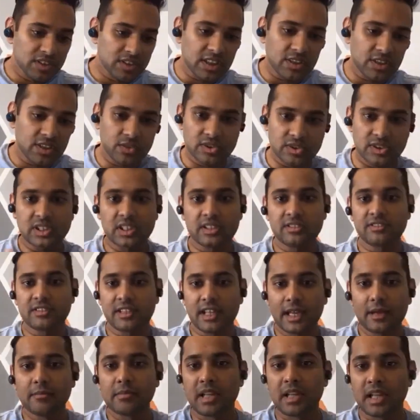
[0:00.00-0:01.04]
obviously, it was a
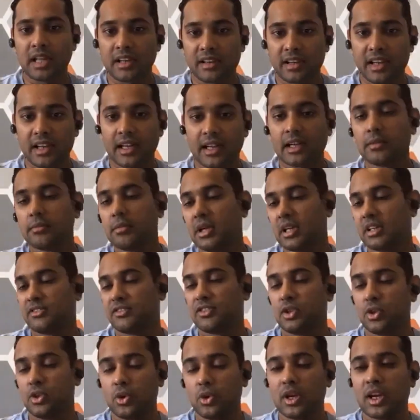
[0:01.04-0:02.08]
tough time then, right?
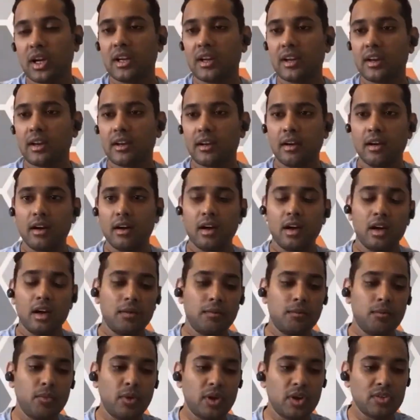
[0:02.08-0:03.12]
But if you look at it,
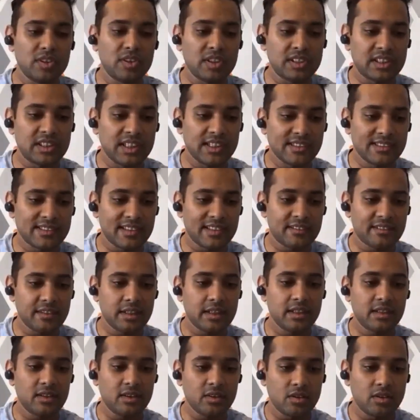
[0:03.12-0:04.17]
one of the things that
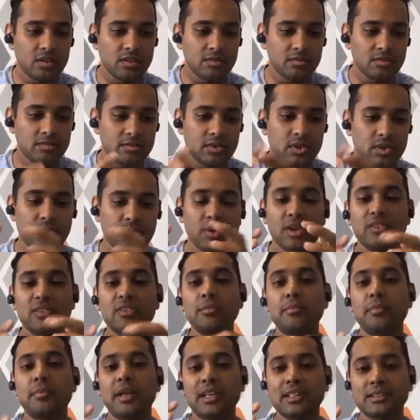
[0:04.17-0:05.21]
one
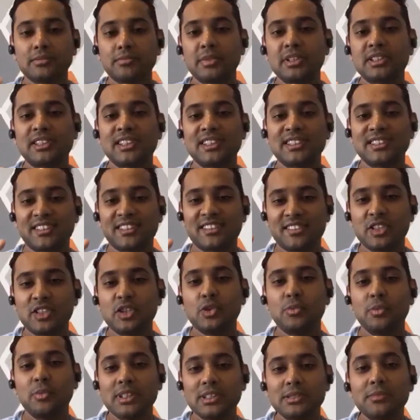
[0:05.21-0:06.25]
of the biggest mistakes that we
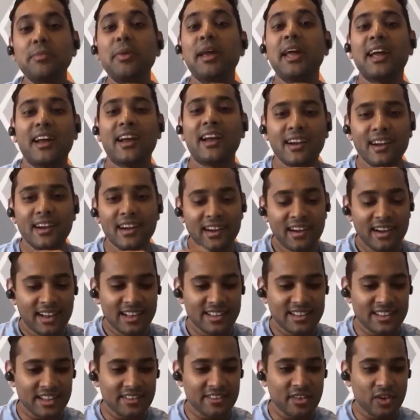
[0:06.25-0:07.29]
humans make
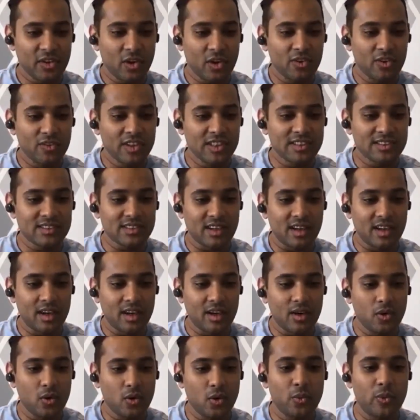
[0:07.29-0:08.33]
is that we always
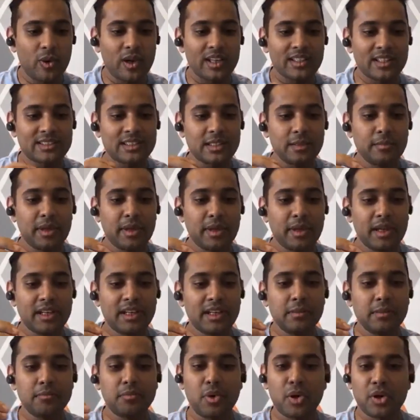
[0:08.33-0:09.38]
overestimate
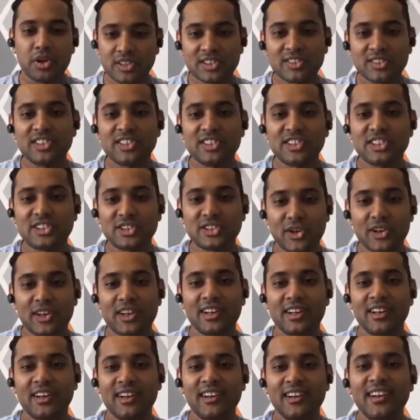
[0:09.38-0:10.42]
the importance of the short
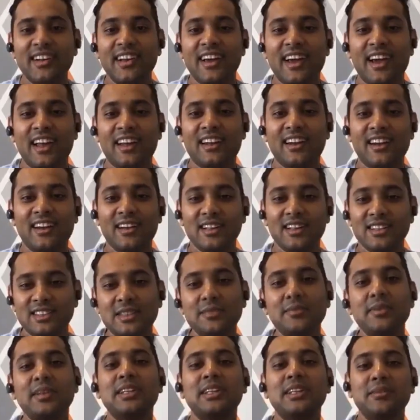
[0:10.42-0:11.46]
run and
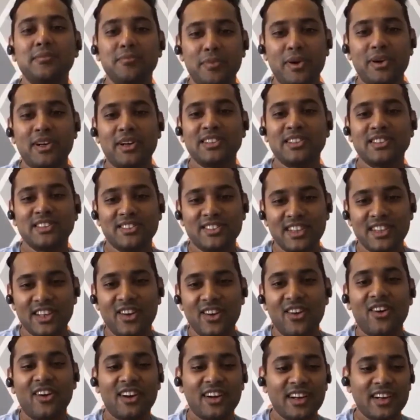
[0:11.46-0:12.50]
underestimate the importance of the
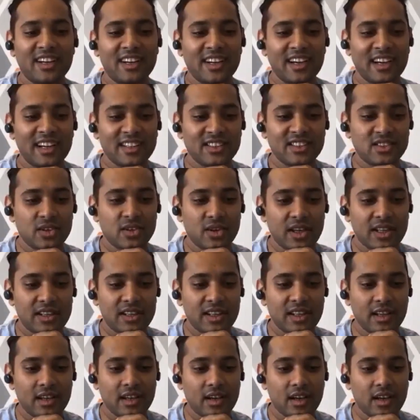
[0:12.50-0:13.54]
long run, right? So
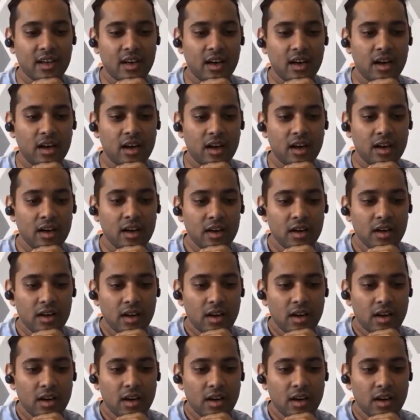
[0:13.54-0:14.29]
I think over